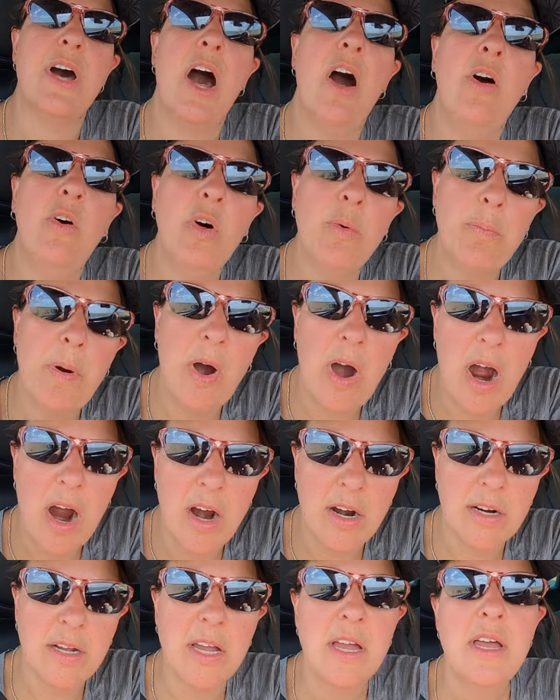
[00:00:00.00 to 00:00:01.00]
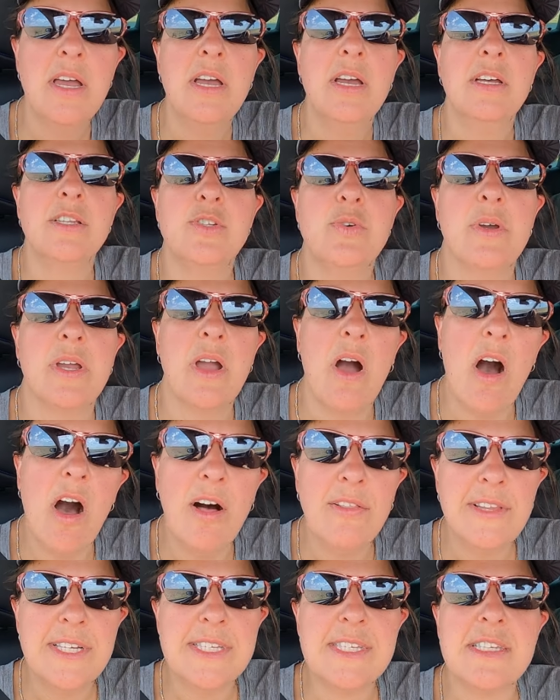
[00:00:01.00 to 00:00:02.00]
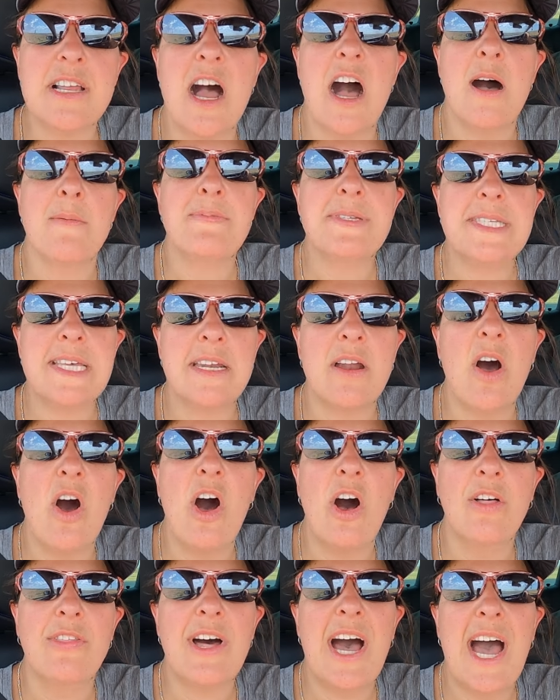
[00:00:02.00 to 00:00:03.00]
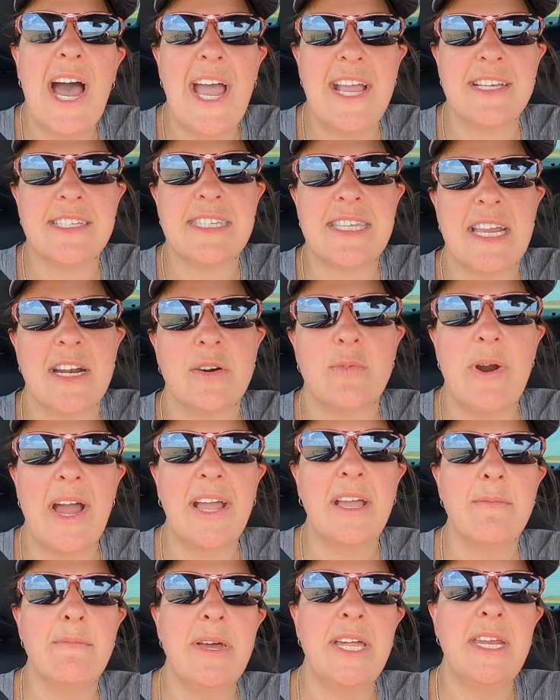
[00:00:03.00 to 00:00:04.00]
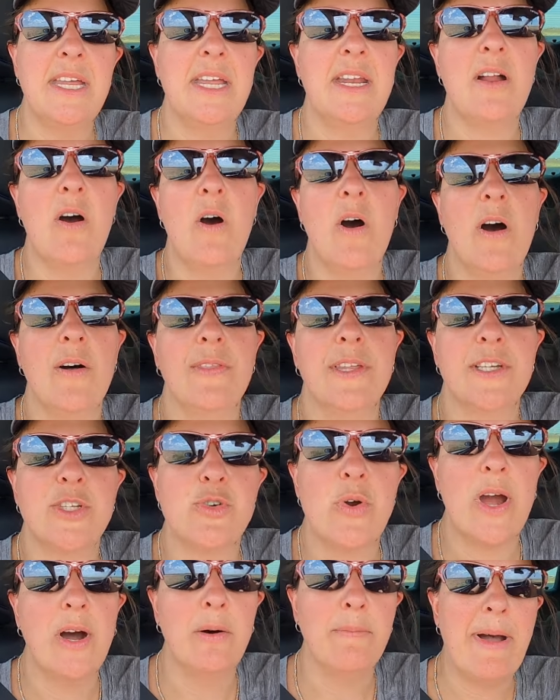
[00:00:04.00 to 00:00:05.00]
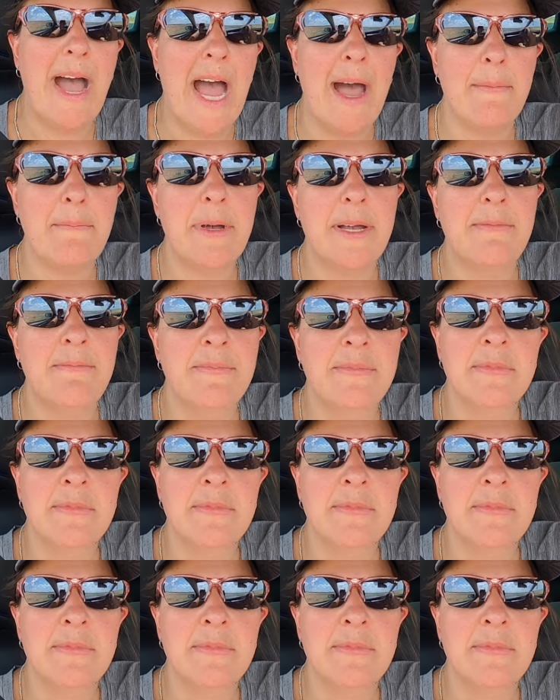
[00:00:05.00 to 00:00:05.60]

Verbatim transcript: through the whole park doing all the stops and all the hikes that are recommended on the trail map.